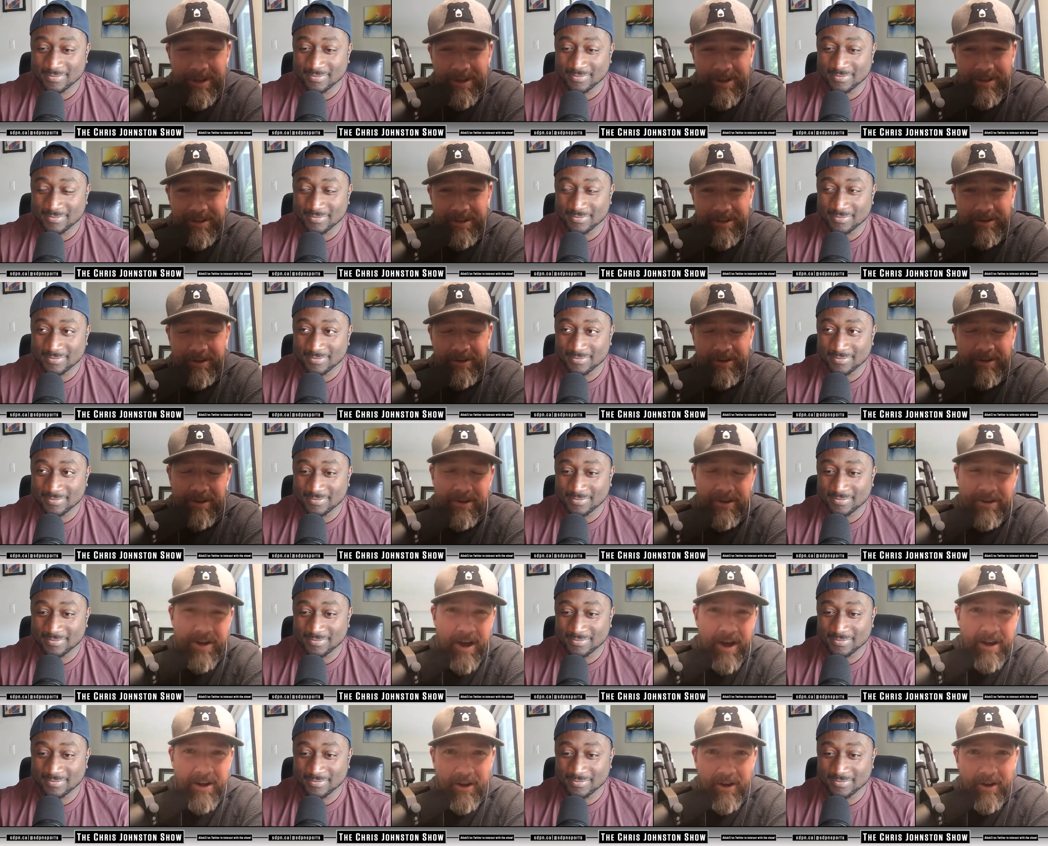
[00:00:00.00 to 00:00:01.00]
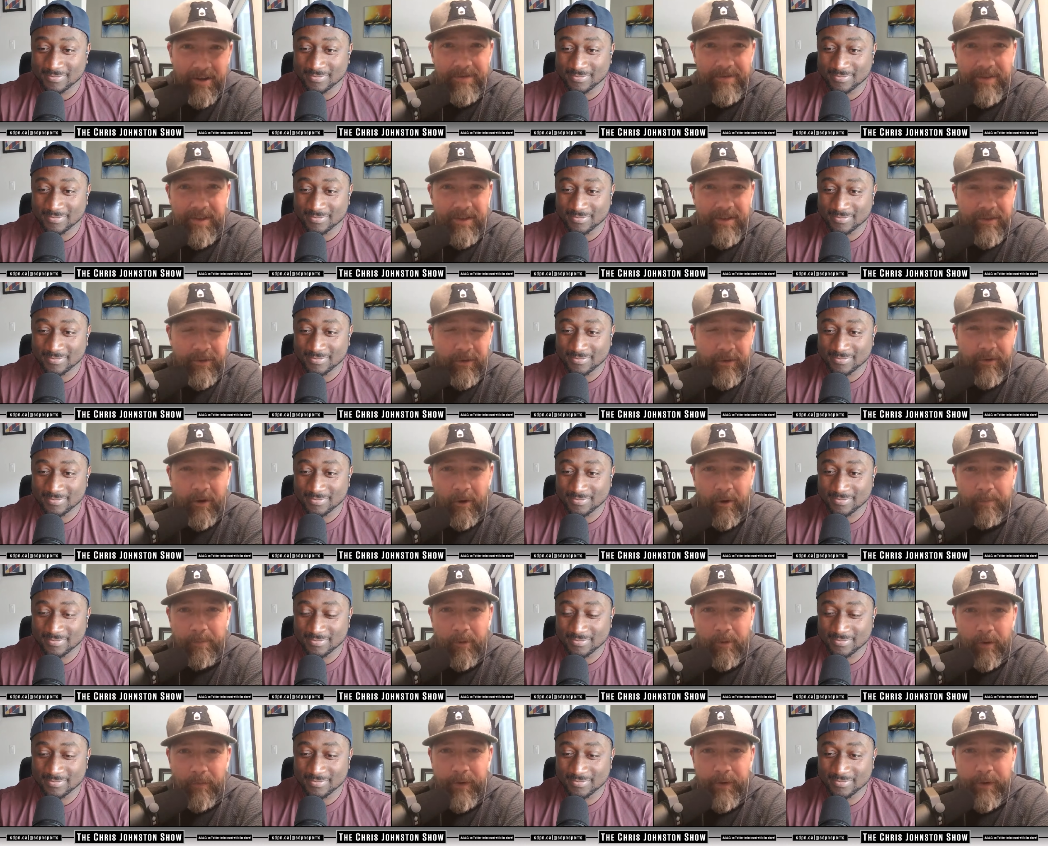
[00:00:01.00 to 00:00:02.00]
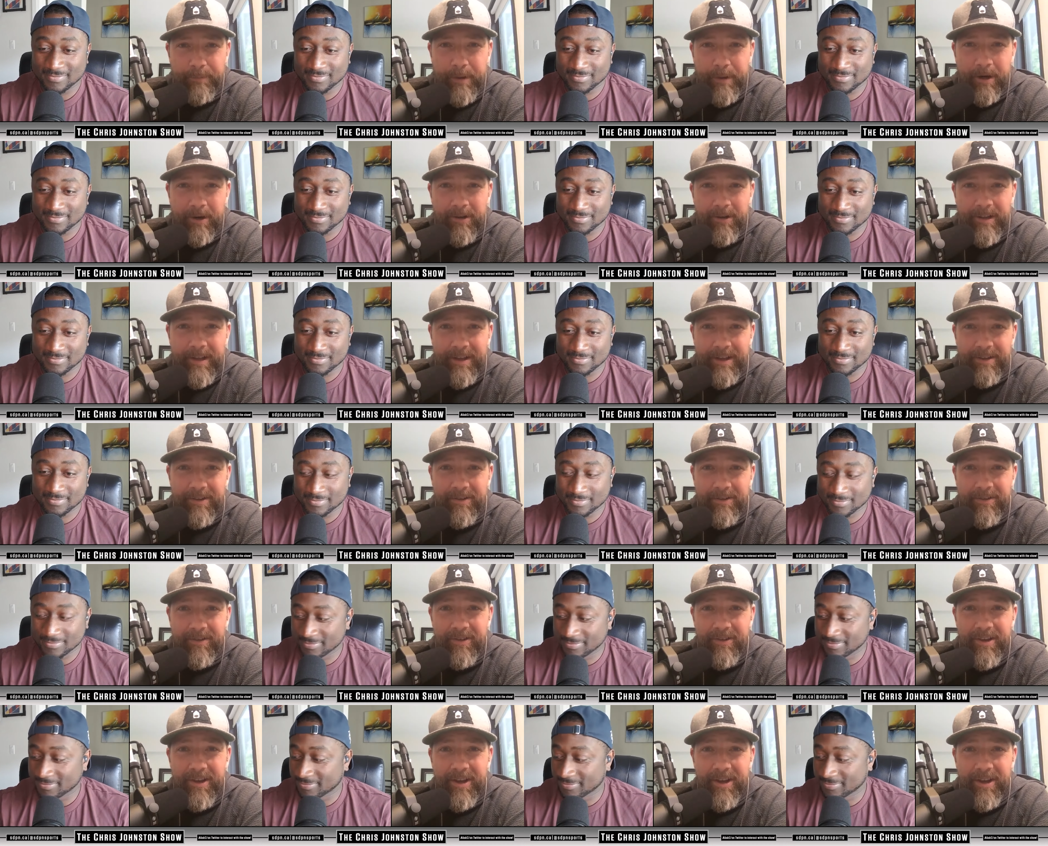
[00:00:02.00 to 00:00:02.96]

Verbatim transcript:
Speaker 1: You know, not those aren't perfect parallels,